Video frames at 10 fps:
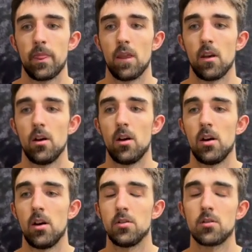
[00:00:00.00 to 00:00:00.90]

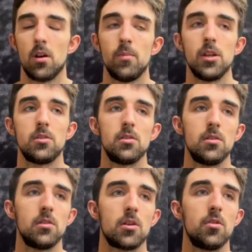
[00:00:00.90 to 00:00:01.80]
It's a
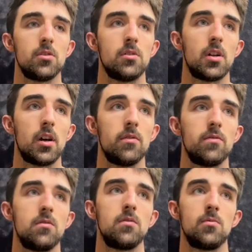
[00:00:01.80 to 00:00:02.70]
combination. The coaching staff
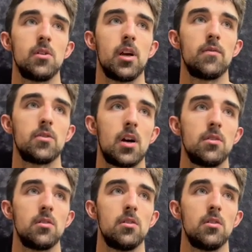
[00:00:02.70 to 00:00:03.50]
really emphasizes